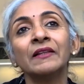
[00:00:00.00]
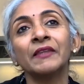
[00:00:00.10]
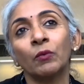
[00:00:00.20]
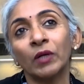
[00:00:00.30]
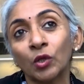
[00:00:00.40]

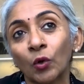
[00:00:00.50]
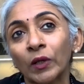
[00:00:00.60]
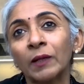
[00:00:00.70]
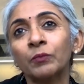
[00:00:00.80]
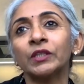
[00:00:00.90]
they were
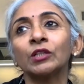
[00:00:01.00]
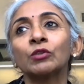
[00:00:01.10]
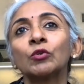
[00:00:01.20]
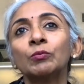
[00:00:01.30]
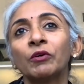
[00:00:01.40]
growing up with a
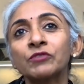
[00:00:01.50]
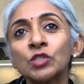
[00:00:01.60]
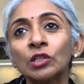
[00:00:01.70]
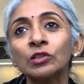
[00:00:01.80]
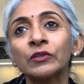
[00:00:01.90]
group of
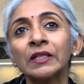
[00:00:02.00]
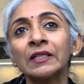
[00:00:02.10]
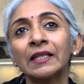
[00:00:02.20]
children